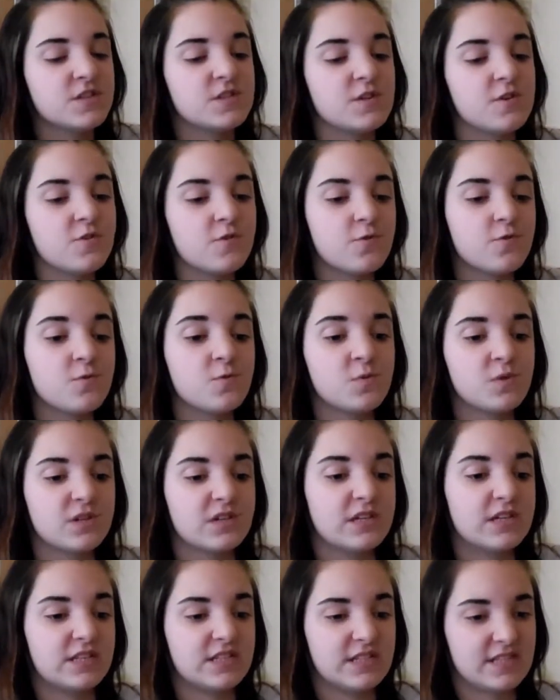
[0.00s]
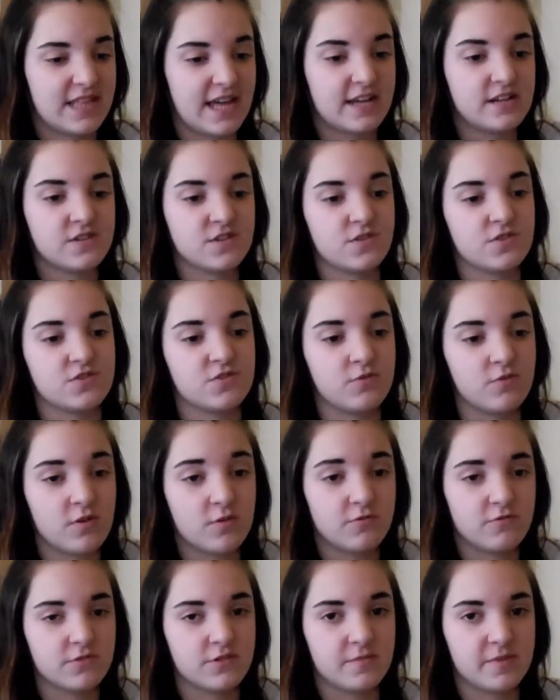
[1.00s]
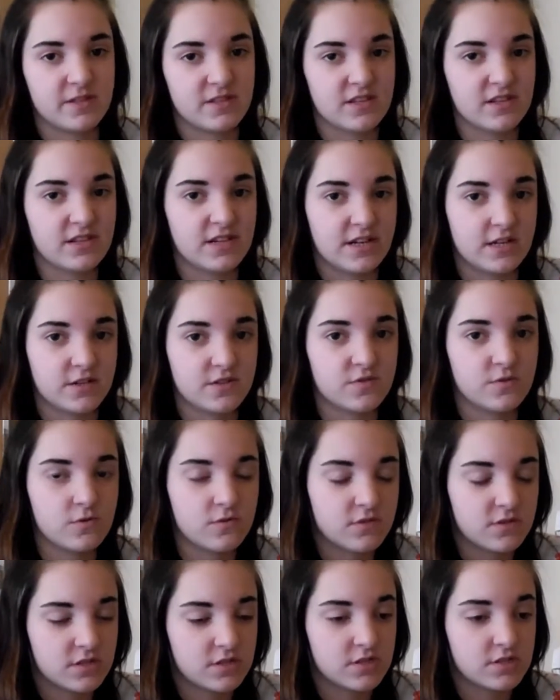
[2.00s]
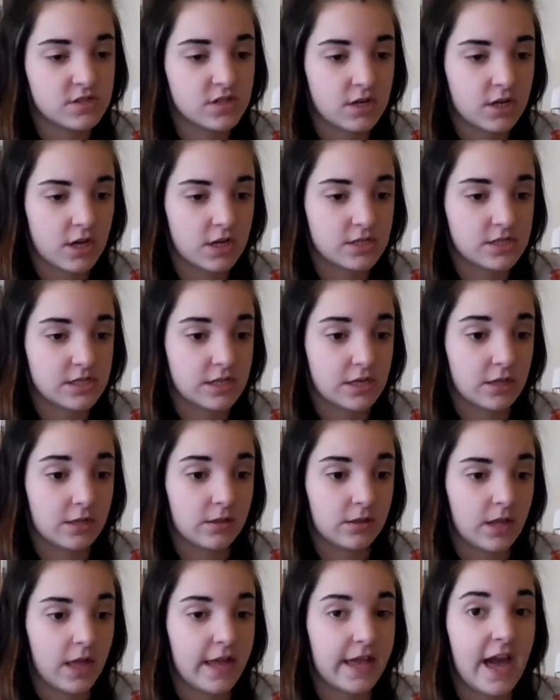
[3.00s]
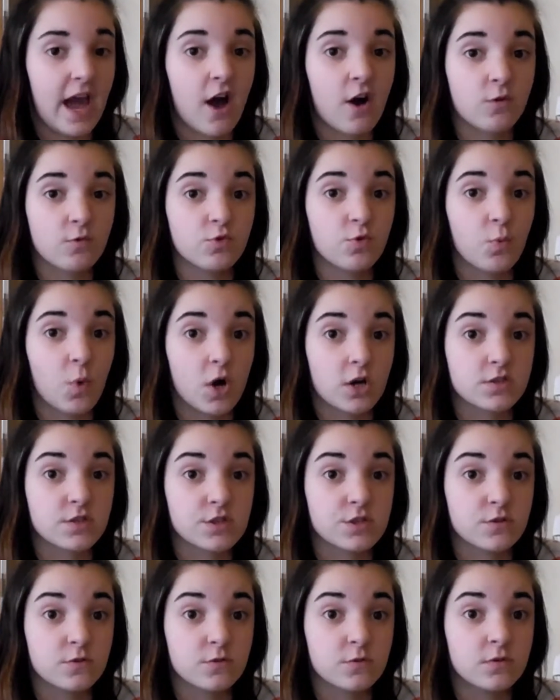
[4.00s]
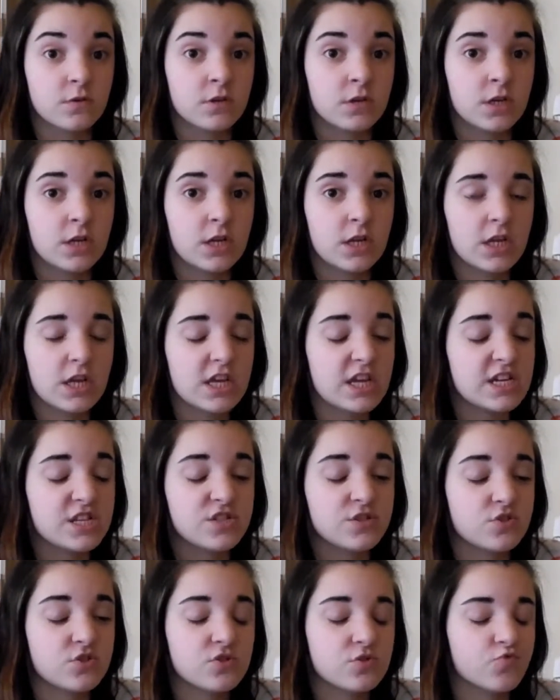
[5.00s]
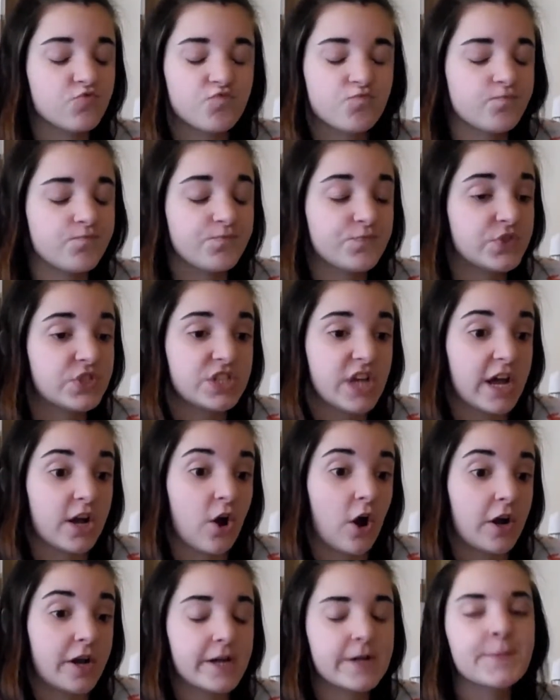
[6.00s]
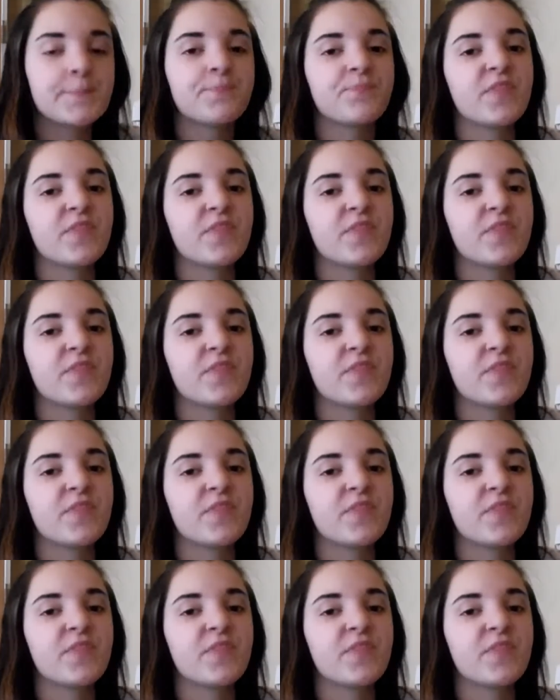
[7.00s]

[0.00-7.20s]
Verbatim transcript: So that is also a really big thing in high school is cussing like out the wazoo. It's psychotic.